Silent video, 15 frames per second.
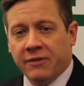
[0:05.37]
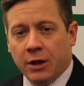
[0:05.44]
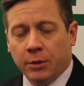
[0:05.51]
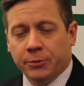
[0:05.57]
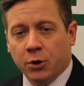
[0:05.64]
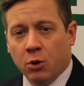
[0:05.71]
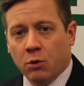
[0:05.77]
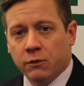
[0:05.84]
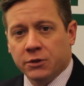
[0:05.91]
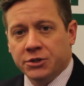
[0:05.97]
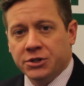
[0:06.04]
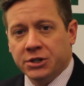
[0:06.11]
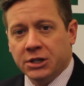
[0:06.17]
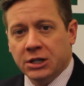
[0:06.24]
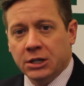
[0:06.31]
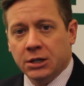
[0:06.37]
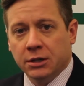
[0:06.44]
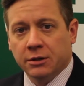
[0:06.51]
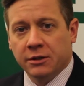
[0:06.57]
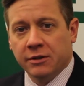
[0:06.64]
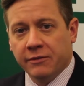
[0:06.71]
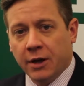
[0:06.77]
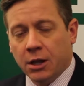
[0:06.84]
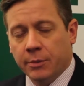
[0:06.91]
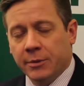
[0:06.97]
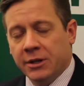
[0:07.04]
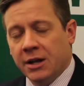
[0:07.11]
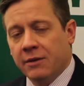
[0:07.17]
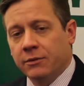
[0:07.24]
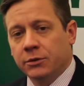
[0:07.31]
helped oversee the
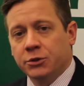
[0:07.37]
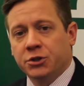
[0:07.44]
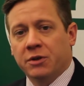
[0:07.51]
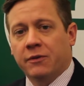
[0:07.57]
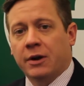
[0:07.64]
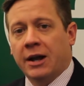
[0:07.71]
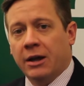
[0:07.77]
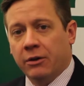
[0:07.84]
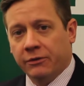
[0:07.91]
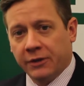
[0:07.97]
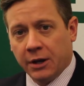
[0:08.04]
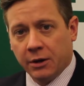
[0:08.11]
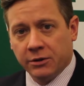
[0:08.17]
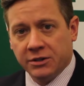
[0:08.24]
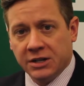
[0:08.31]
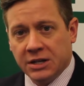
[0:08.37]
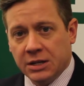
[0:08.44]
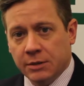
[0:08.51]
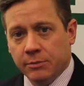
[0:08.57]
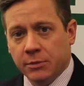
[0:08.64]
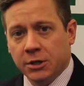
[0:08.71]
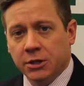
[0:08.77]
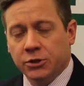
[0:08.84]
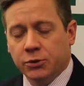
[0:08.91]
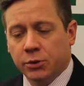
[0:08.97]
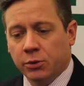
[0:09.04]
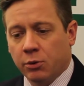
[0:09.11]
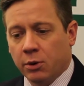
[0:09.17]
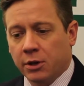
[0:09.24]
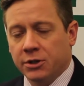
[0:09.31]
development and evolution of our healthcare team into
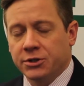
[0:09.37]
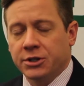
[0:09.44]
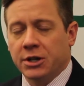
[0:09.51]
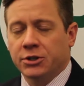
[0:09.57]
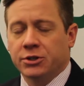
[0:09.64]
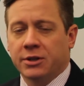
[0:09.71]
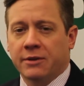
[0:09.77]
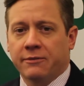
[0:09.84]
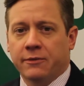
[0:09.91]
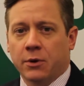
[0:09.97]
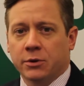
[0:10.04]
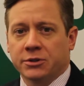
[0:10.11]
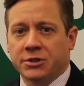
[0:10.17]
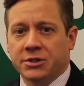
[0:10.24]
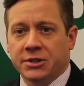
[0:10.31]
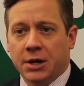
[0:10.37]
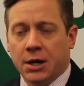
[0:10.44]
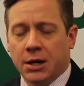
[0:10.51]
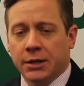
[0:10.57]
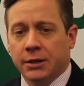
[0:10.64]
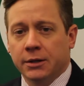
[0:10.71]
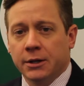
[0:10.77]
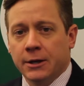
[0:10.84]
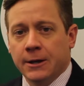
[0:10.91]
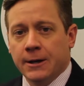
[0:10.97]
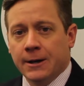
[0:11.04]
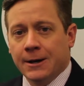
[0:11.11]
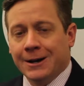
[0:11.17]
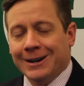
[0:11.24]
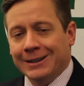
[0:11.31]
an organization that focuses on
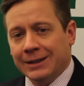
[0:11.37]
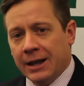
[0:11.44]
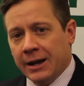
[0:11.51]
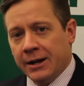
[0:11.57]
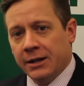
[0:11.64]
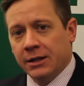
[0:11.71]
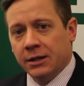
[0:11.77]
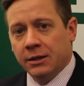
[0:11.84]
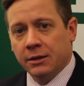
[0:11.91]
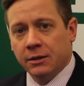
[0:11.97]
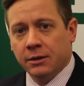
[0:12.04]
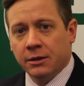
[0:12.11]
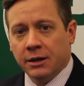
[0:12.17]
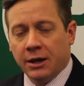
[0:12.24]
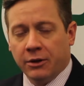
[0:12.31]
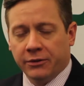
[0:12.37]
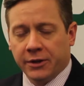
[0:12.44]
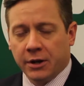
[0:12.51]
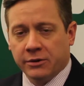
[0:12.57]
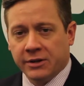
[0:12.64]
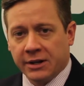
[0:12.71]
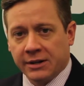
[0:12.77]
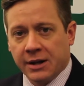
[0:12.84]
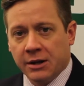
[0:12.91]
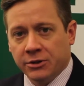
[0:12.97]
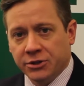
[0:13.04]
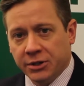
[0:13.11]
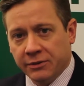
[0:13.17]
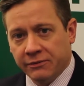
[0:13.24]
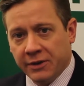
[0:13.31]
aligning healthcare
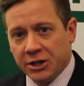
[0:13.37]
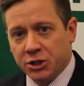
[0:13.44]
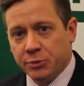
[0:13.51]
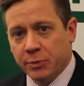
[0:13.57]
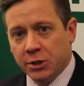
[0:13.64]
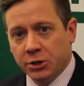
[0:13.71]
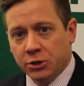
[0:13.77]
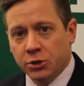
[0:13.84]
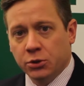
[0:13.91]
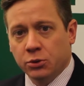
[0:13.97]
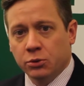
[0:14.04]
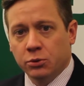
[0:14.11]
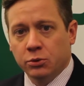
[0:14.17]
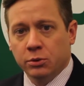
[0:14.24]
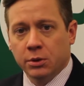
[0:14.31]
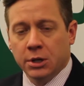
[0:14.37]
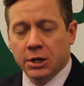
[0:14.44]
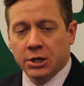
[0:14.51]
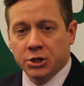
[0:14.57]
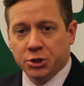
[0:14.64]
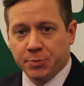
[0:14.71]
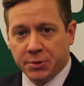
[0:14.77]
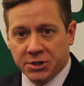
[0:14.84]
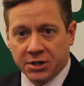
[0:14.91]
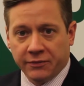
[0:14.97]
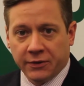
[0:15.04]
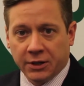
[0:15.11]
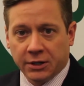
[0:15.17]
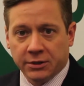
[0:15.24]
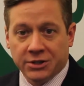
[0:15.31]
technology investment to
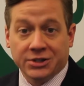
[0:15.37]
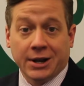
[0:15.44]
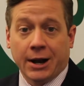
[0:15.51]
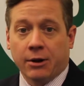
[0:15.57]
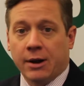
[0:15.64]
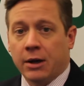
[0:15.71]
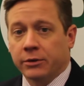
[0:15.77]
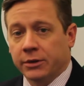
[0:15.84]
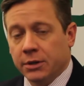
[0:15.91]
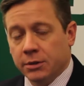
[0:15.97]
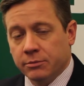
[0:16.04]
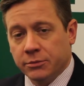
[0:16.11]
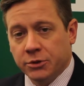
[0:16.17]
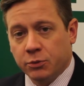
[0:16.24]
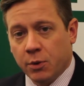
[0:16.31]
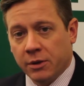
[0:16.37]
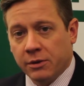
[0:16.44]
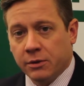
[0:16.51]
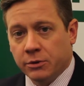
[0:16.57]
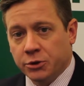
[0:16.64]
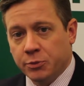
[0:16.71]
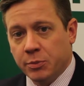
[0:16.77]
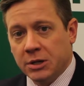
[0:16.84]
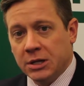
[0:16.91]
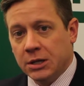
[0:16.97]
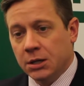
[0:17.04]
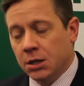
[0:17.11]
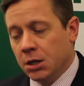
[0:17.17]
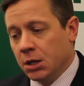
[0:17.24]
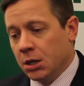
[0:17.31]
specific desired outcomes, whether those
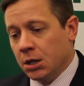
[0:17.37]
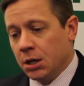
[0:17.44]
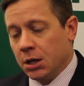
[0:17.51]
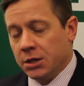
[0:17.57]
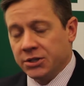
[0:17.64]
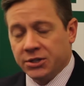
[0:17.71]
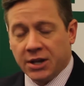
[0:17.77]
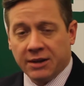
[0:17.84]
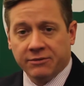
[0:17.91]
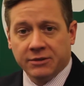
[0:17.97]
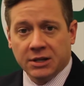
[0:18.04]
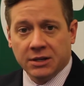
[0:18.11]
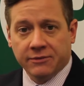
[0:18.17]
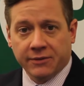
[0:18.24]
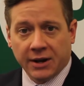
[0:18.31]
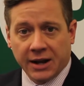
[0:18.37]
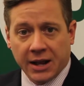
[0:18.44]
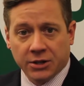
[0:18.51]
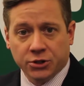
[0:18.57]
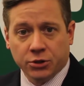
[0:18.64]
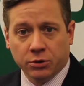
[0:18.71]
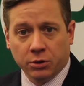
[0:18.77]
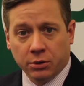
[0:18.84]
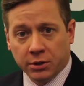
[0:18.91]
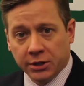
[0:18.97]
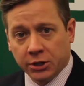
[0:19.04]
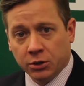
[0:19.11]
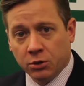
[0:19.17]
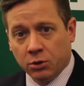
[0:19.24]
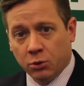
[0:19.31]
be safety, financial,
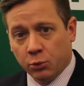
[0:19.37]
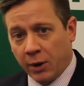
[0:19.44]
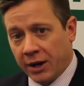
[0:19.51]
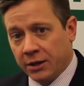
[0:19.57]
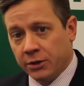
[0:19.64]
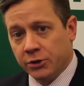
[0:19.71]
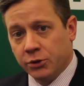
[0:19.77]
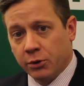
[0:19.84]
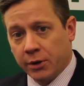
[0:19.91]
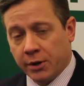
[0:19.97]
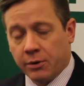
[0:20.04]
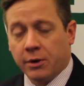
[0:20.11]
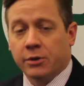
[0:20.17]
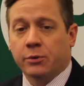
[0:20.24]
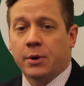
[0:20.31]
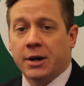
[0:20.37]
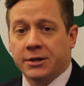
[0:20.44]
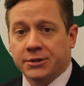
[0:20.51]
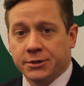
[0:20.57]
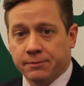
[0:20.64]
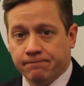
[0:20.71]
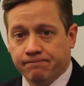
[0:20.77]
clinical, regulatory, or otherwise.